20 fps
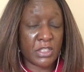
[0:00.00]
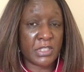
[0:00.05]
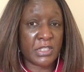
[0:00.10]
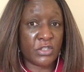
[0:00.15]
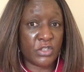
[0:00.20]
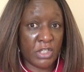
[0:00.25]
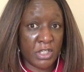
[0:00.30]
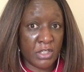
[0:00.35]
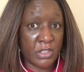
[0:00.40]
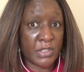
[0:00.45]

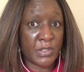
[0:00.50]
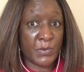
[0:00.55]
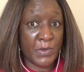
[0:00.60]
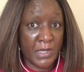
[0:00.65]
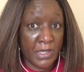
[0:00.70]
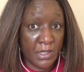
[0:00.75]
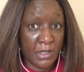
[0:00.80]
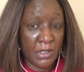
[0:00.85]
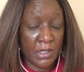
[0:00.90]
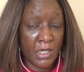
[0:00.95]
exchange as
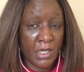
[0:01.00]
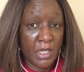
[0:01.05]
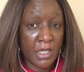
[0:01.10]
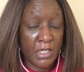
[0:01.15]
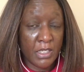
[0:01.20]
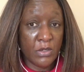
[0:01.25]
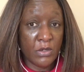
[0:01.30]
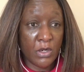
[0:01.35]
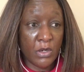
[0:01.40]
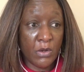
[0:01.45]
well,
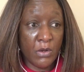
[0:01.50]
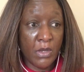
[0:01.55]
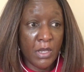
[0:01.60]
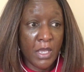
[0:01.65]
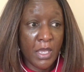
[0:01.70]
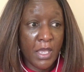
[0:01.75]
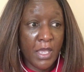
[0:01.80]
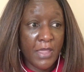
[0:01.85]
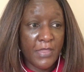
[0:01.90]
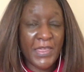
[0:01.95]
you know.
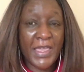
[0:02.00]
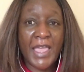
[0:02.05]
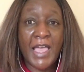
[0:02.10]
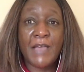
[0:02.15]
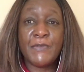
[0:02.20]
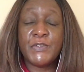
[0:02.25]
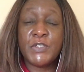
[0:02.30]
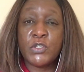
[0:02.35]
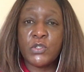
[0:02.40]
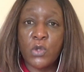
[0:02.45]
They
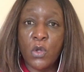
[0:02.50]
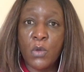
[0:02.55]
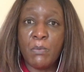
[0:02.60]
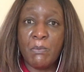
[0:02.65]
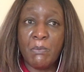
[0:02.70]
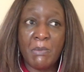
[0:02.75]
have so